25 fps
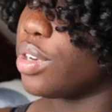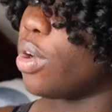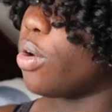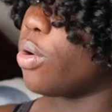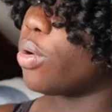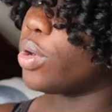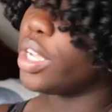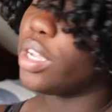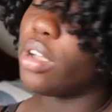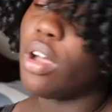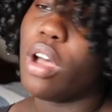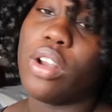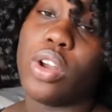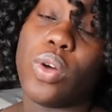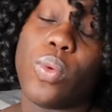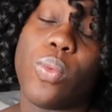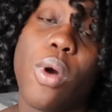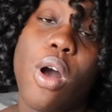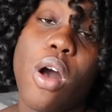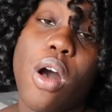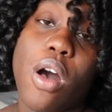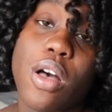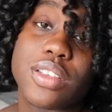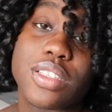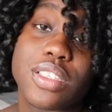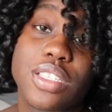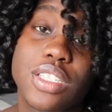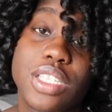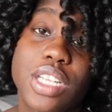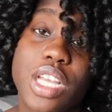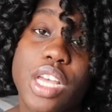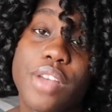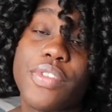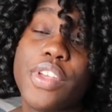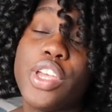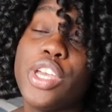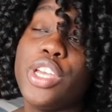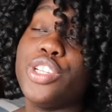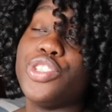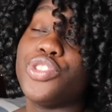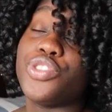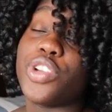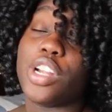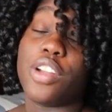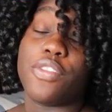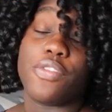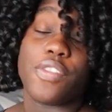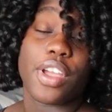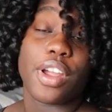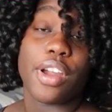holding on to walls and stuff
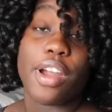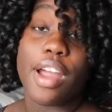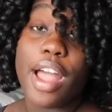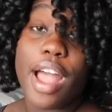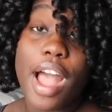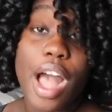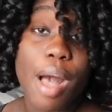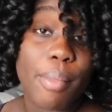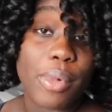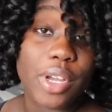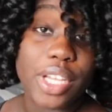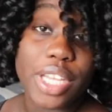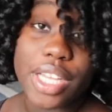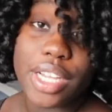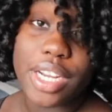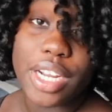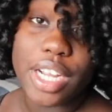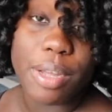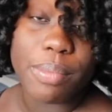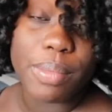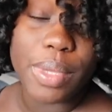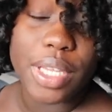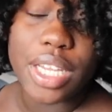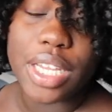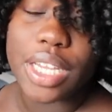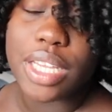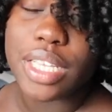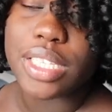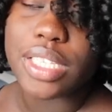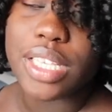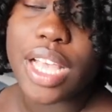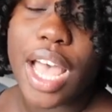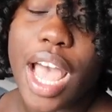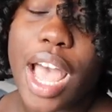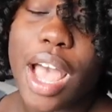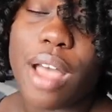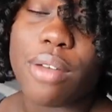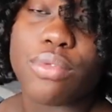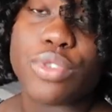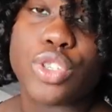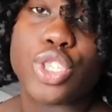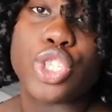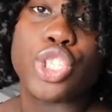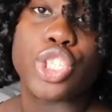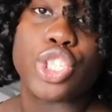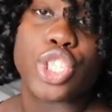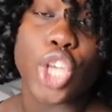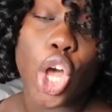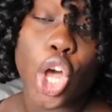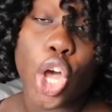trying to figure out how i'm gonna get up because i was
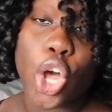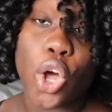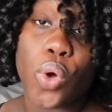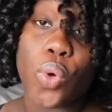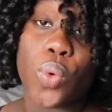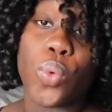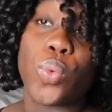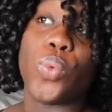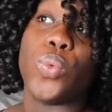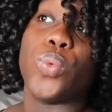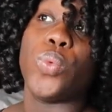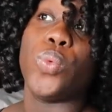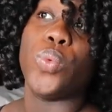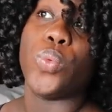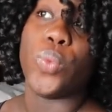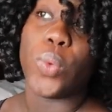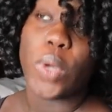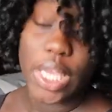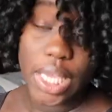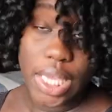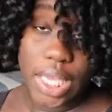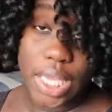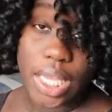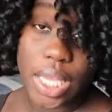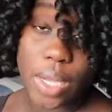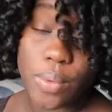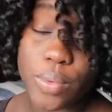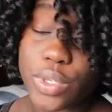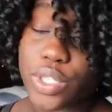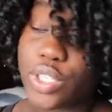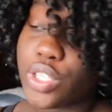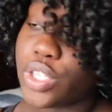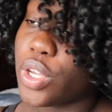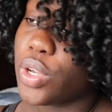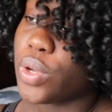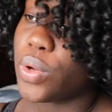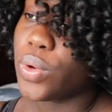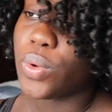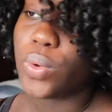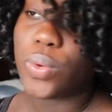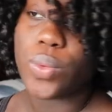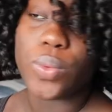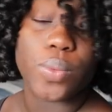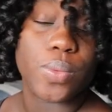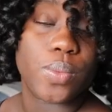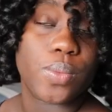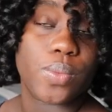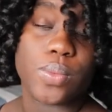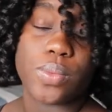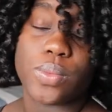so weak i was
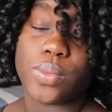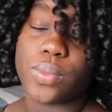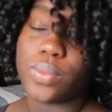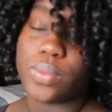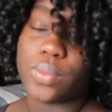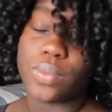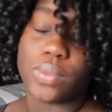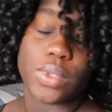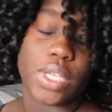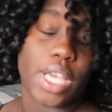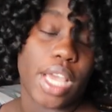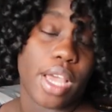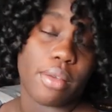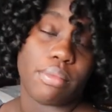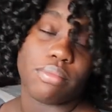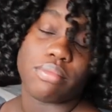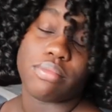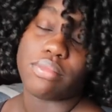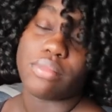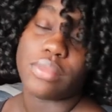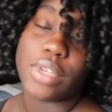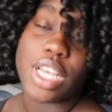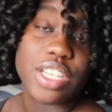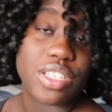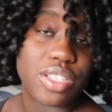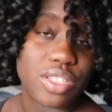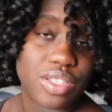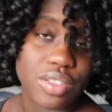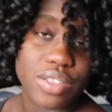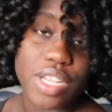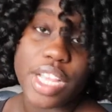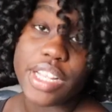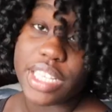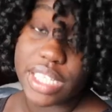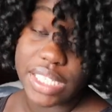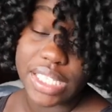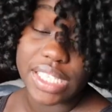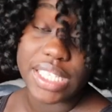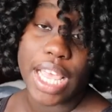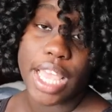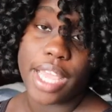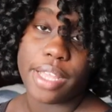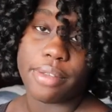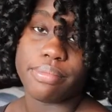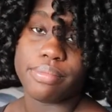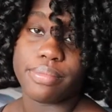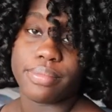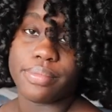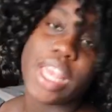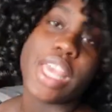so yeah it's it's
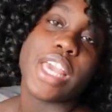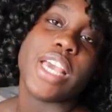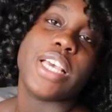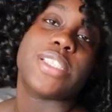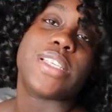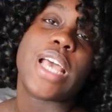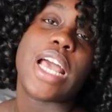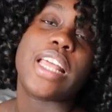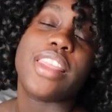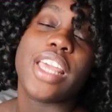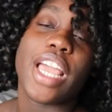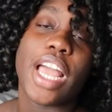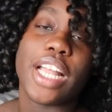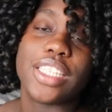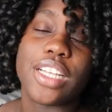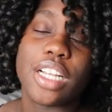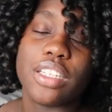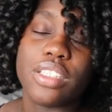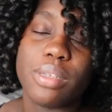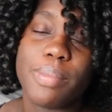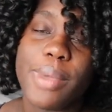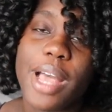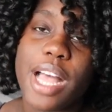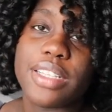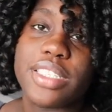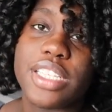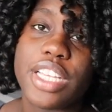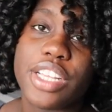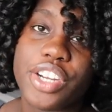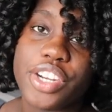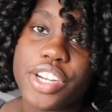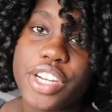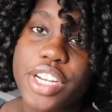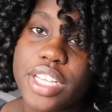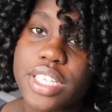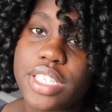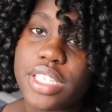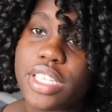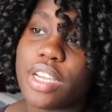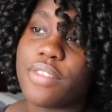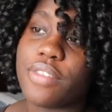insane so i think i talked about tenderness